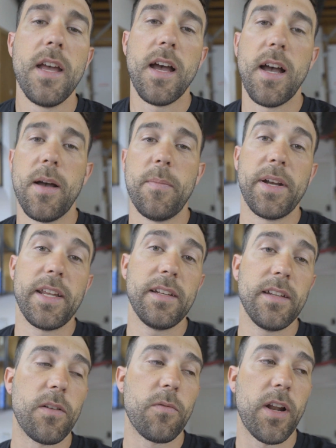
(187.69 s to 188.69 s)
Uh, but he
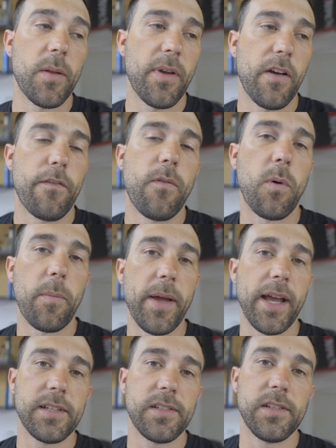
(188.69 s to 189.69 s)
did run about four
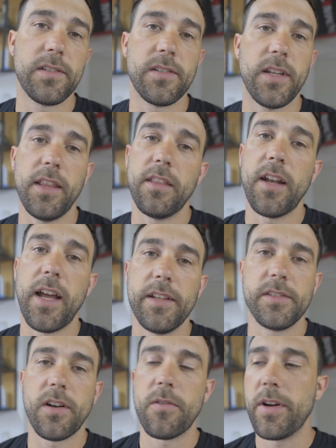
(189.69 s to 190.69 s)
passes in the
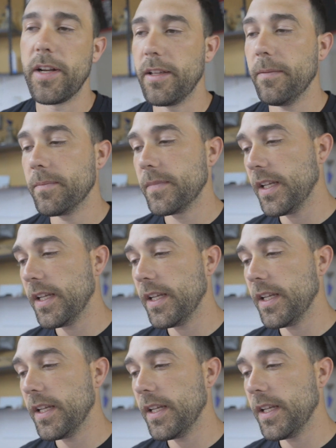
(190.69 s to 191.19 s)
nines already.